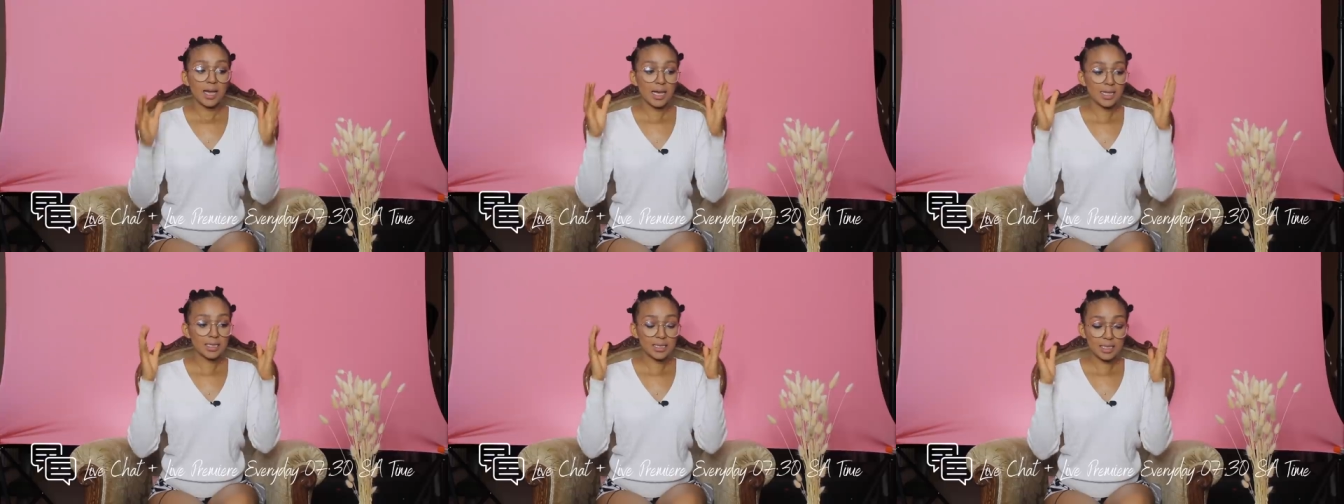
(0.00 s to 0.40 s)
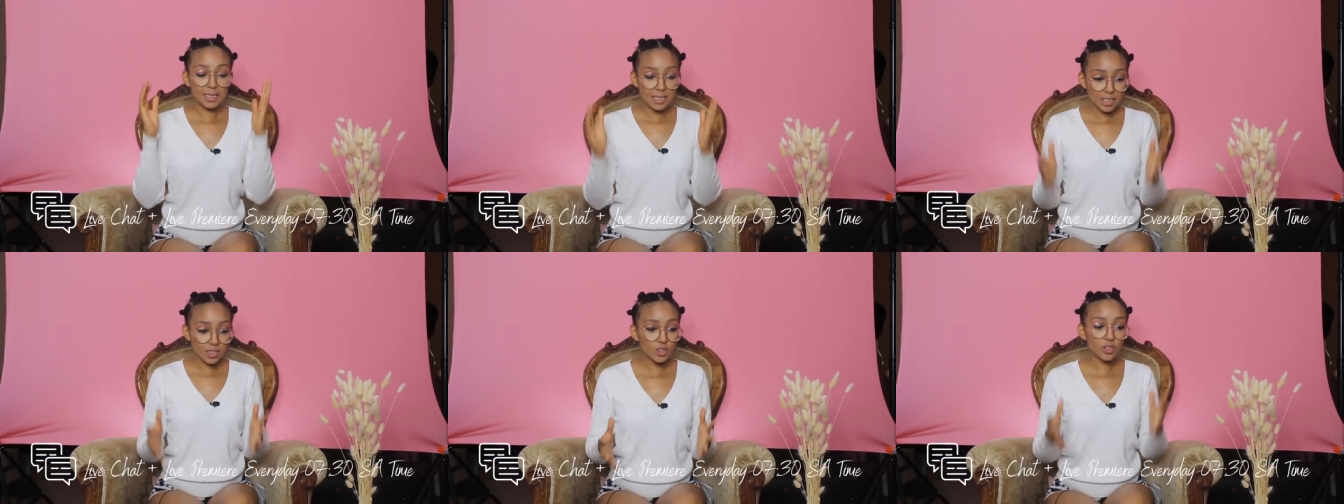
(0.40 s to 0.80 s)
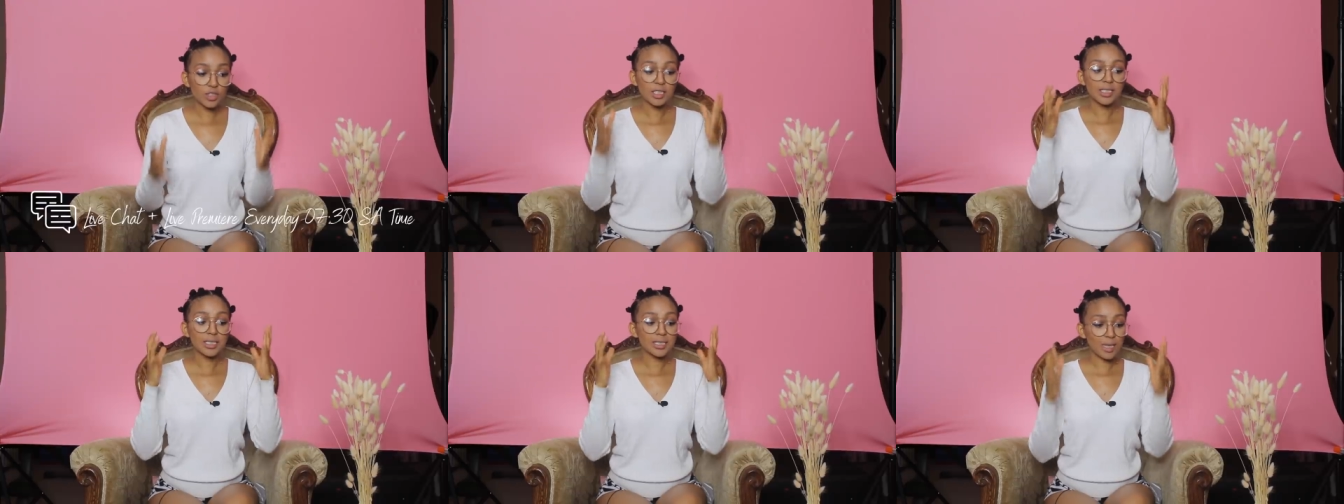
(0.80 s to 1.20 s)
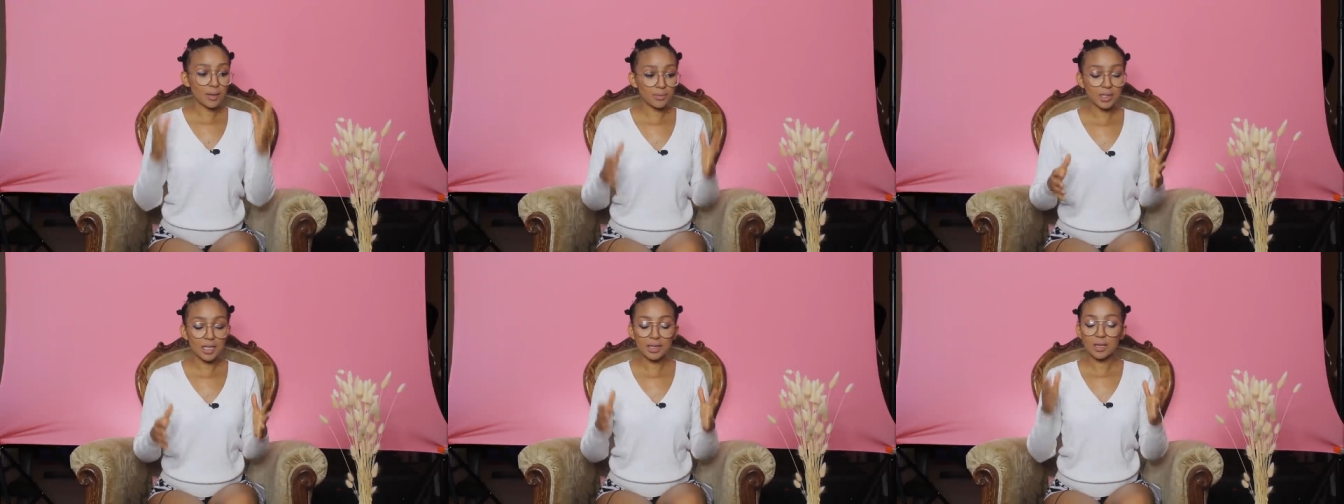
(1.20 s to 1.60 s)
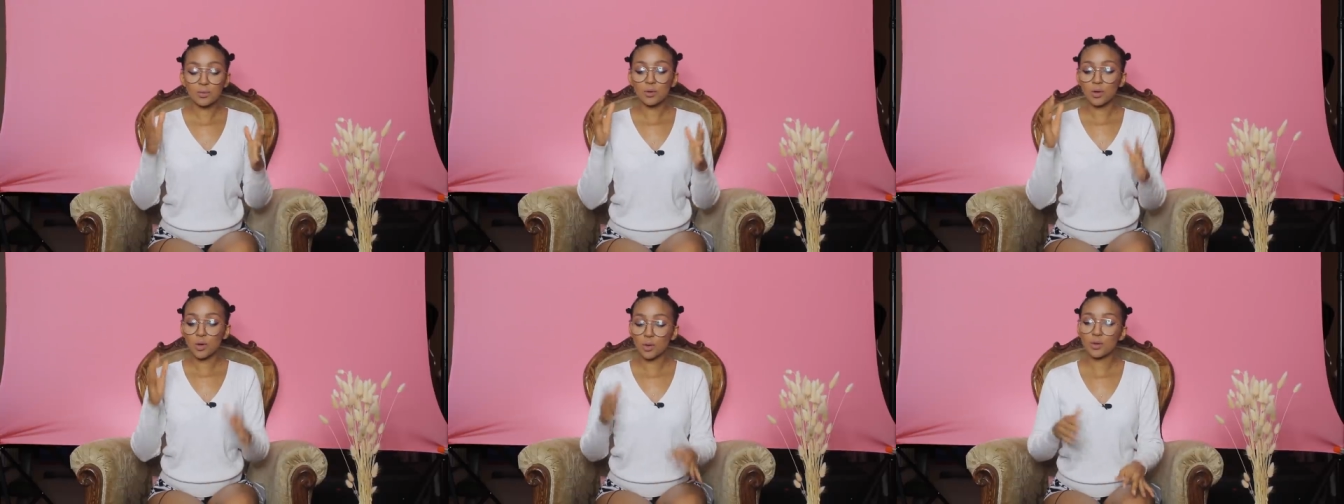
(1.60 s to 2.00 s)
it's literally something
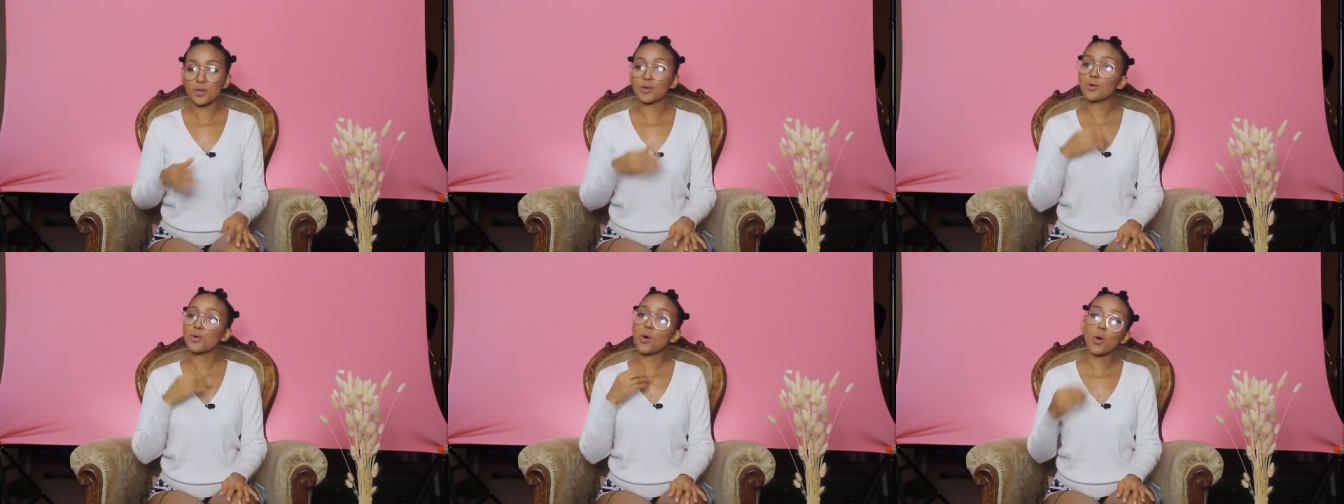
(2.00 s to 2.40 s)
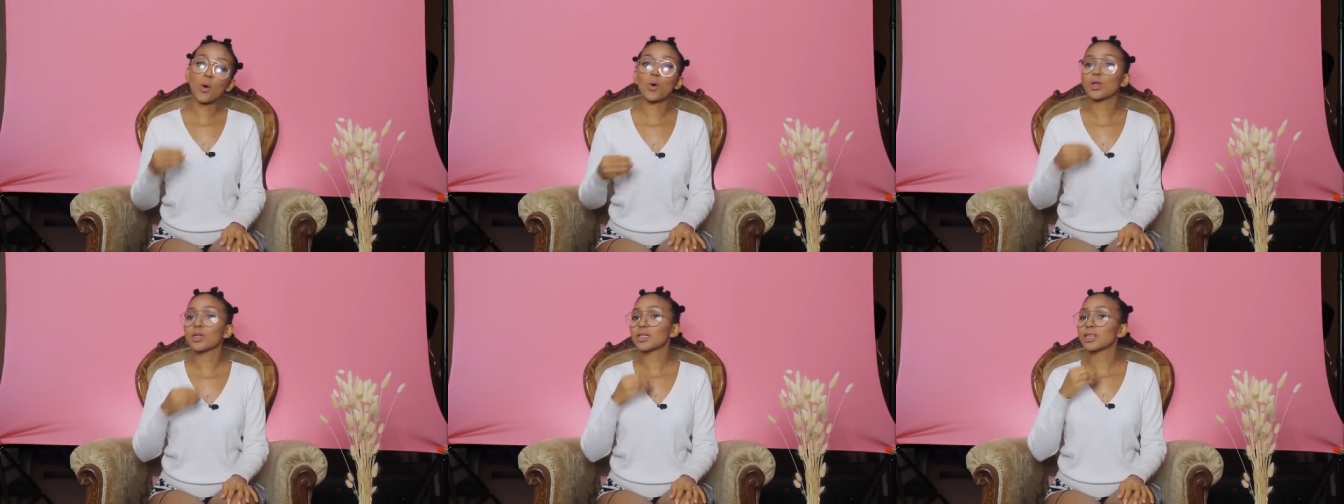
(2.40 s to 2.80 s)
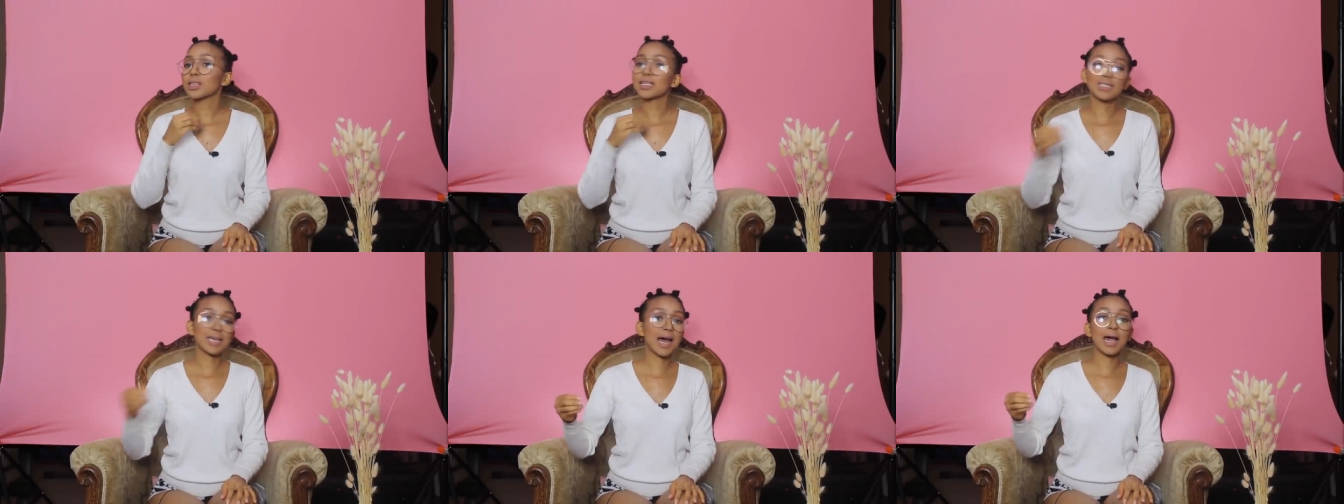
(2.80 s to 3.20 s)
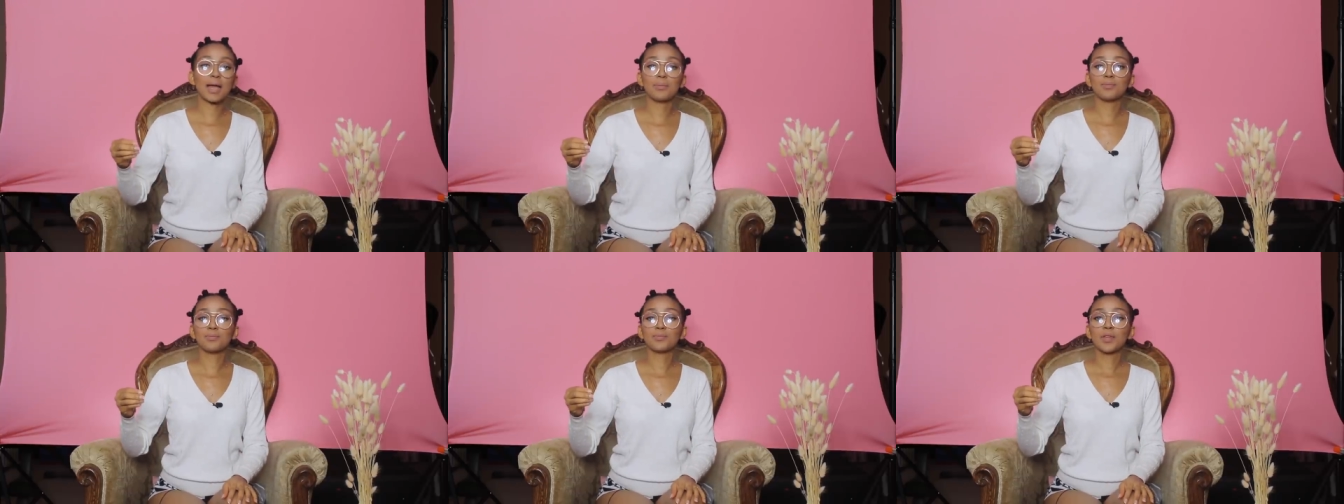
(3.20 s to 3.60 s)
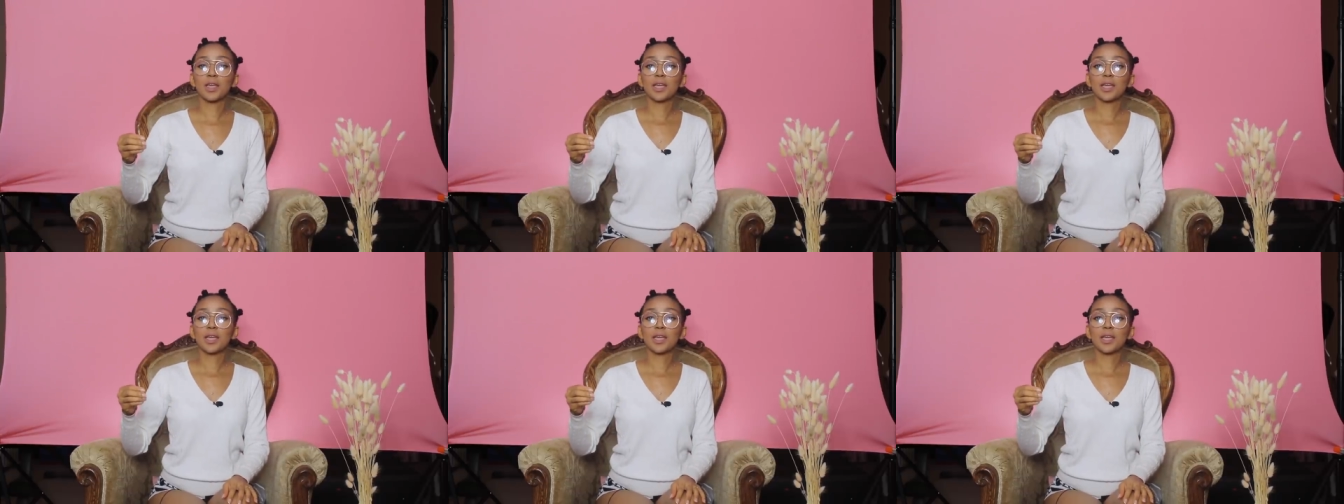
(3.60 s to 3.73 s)
that we go through all the time.